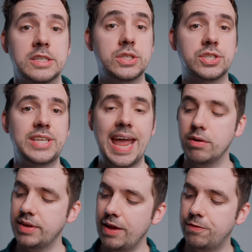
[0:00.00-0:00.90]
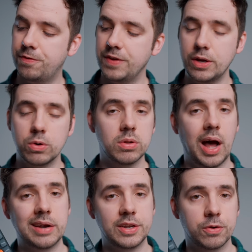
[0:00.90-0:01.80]
So the sound and feel
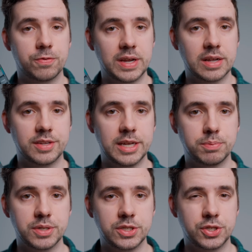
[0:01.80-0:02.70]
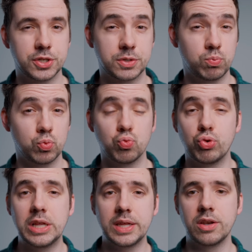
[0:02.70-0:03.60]
under your fingertips is just
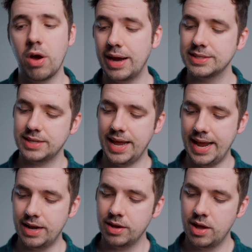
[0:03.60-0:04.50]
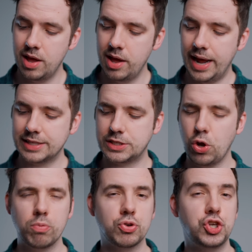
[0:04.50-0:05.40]
really nice, and it's
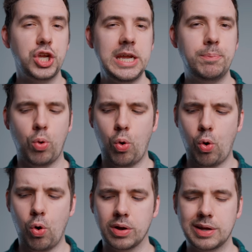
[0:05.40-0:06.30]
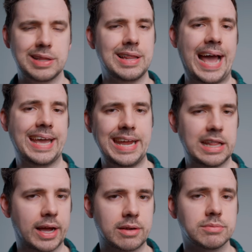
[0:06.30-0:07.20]
not cheap or clacky
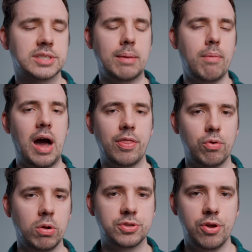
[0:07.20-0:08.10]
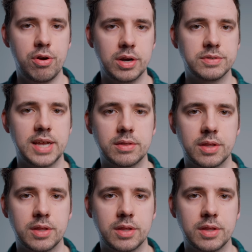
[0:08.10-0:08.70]
like some other alternatives out